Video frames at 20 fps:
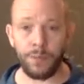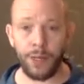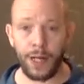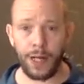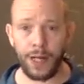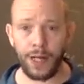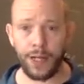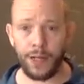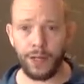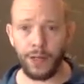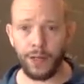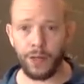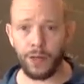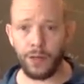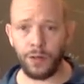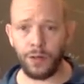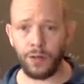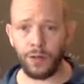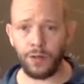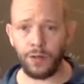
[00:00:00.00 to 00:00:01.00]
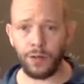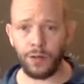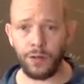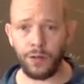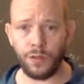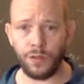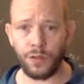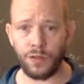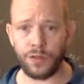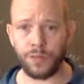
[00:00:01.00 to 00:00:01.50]
I
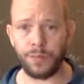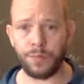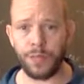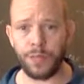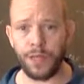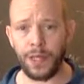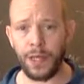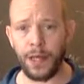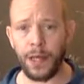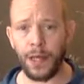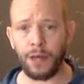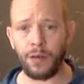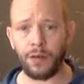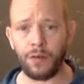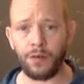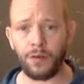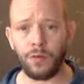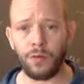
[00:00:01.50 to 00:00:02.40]
used to be at,